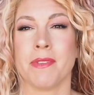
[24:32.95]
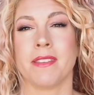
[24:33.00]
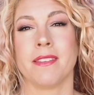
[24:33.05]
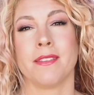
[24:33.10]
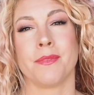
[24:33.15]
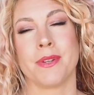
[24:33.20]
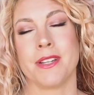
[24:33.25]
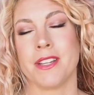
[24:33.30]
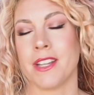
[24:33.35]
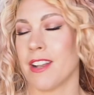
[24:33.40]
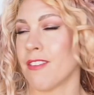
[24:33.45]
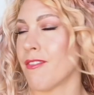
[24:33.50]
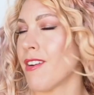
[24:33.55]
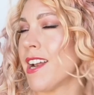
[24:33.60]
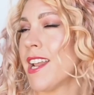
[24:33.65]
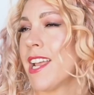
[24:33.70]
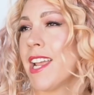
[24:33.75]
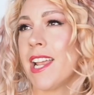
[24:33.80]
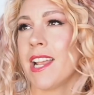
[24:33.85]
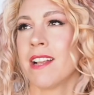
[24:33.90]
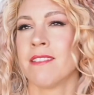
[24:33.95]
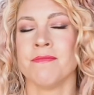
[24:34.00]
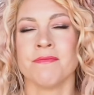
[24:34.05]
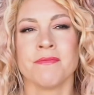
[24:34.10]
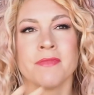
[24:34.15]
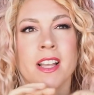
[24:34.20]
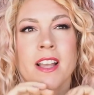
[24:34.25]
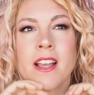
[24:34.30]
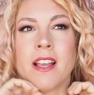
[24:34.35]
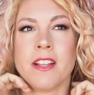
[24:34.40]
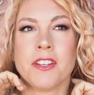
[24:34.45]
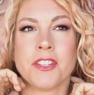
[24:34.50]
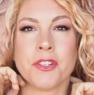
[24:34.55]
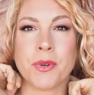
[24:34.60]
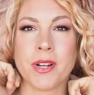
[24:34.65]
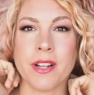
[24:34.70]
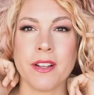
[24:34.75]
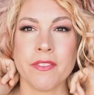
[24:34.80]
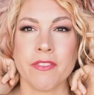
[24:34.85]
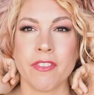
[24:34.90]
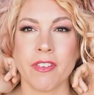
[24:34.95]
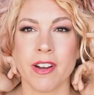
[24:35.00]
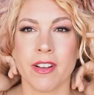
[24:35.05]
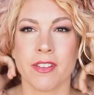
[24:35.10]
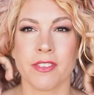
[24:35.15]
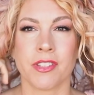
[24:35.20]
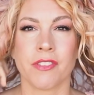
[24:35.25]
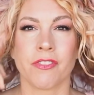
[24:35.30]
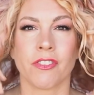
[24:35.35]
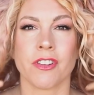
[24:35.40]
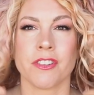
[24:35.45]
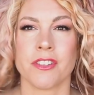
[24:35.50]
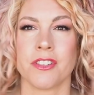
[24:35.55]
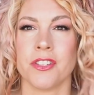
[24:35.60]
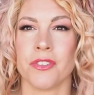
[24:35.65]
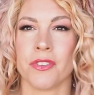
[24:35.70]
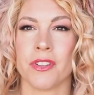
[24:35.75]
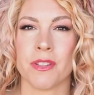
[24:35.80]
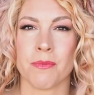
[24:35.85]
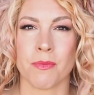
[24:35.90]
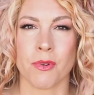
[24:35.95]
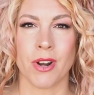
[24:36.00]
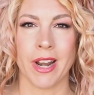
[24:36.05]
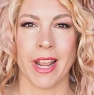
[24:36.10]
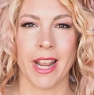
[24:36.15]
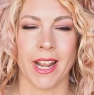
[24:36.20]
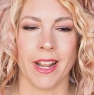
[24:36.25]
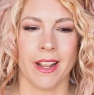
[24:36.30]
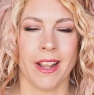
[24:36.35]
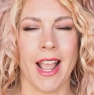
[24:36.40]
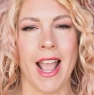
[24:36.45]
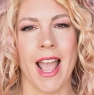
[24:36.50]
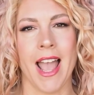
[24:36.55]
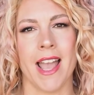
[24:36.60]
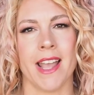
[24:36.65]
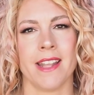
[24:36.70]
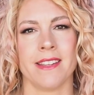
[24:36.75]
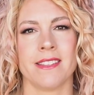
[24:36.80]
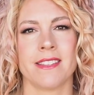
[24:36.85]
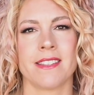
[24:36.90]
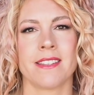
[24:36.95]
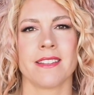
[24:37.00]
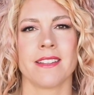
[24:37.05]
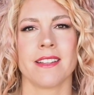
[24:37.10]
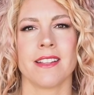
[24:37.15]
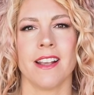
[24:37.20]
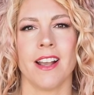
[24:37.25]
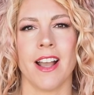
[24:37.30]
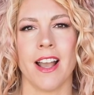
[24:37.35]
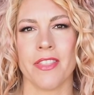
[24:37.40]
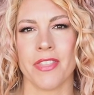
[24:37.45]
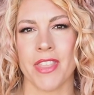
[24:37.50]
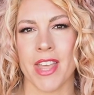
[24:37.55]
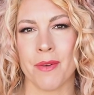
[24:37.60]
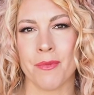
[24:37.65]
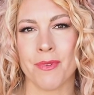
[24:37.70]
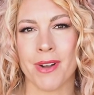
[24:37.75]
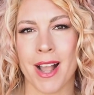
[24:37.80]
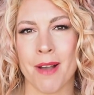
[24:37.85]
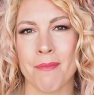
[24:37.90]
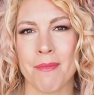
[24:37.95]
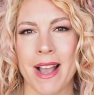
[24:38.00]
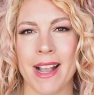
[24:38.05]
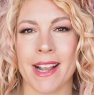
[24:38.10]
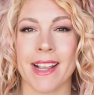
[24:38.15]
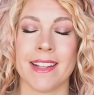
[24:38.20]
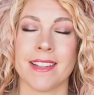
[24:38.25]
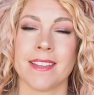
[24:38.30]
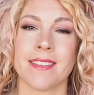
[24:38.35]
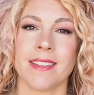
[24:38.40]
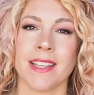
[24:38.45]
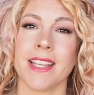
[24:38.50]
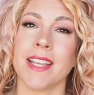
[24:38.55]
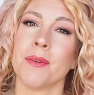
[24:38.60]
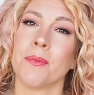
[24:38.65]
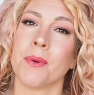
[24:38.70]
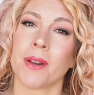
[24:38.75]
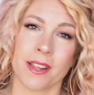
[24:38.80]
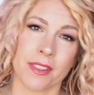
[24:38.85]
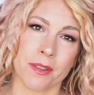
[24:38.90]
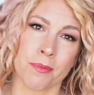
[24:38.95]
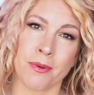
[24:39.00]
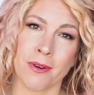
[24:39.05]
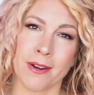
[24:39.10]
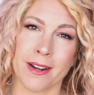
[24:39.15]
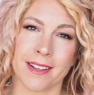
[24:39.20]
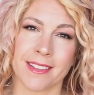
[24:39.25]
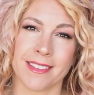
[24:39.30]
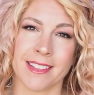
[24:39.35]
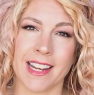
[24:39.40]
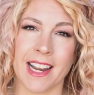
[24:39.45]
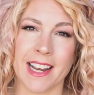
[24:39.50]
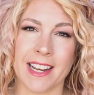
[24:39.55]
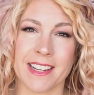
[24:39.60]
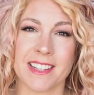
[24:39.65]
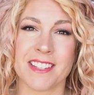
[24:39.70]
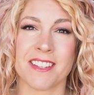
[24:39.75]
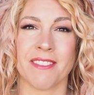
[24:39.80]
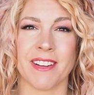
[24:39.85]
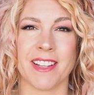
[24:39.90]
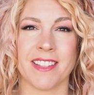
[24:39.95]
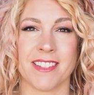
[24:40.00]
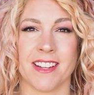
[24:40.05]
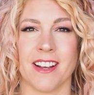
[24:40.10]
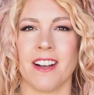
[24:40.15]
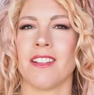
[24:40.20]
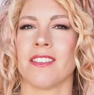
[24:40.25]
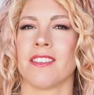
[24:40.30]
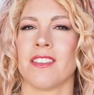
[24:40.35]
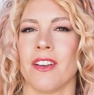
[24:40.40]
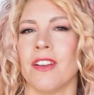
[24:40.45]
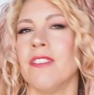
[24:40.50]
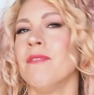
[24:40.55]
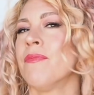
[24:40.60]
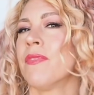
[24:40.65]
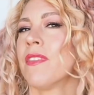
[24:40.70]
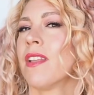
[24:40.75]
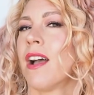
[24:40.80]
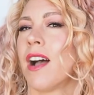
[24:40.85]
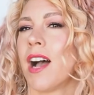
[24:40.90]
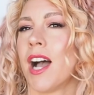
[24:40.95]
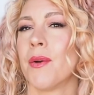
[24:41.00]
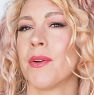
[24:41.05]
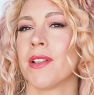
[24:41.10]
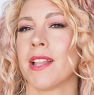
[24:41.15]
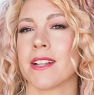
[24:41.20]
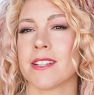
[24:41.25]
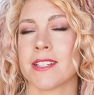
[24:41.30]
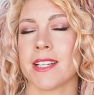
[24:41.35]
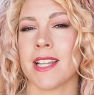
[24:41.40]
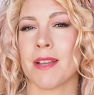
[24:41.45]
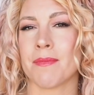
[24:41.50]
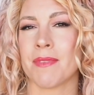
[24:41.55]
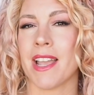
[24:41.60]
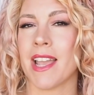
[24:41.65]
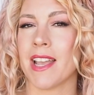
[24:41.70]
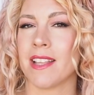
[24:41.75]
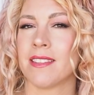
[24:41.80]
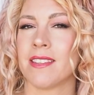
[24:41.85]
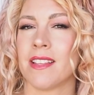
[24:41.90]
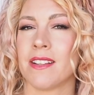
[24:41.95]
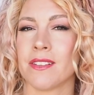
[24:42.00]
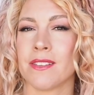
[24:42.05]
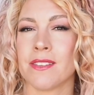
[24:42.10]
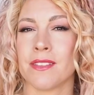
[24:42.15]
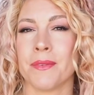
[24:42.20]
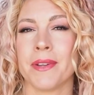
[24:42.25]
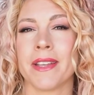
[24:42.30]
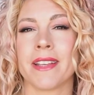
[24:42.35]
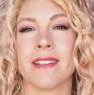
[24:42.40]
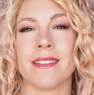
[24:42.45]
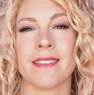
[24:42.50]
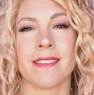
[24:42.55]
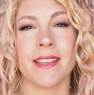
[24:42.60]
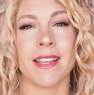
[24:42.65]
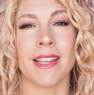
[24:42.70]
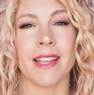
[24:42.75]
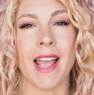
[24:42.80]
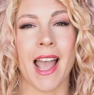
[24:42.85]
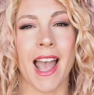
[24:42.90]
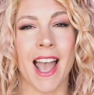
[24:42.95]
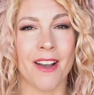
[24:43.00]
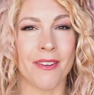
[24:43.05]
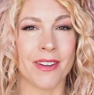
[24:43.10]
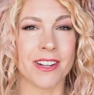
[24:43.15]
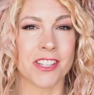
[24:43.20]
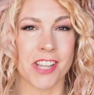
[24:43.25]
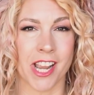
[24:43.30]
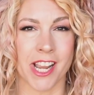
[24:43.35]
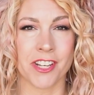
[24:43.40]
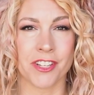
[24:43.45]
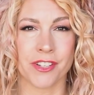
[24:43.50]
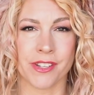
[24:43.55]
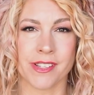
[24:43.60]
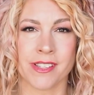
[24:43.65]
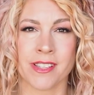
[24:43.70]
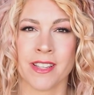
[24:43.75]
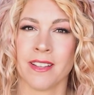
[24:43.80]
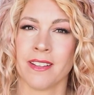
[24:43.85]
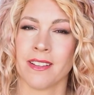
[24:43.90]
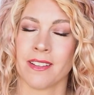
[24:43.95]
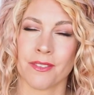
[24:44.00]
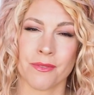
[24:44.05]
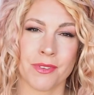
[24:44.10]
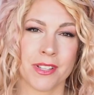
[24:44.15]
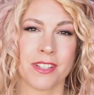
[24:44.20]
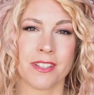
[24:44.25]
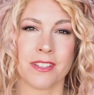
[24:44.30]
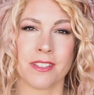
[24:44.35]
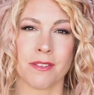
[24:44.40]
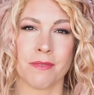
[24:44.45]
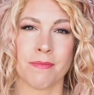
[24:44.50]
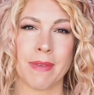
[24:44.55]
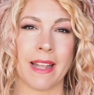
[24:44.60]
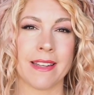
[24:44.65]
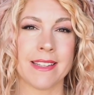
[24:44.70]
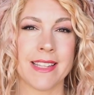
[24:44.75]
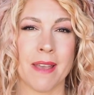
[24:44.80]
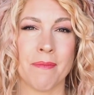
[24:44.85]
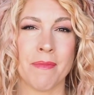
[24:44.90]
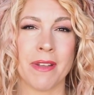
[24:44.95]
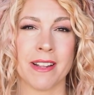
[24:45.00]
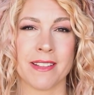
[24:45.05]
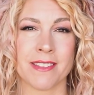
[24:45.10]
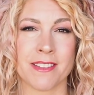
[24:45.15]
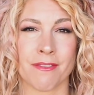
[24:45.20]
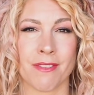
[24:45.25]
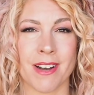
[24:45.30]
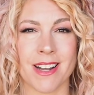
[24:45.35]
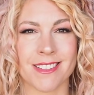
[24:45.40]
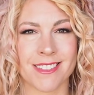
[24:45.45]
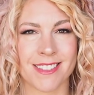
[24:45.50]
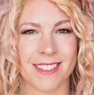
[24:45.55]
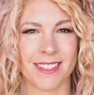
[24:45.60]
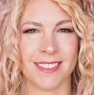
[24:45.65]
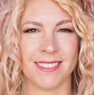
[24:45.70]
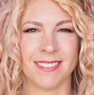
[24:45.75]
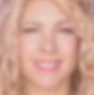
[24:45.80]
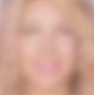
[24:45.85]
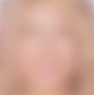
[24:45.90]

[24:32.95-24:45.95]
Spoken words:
This is when you get ready, do whatever else you've got to do in the morning, and then we'll come back and see what other products are needed to restyle. So I will actually let my hair settle so we can see how it changes with just about 10 minutes of rest.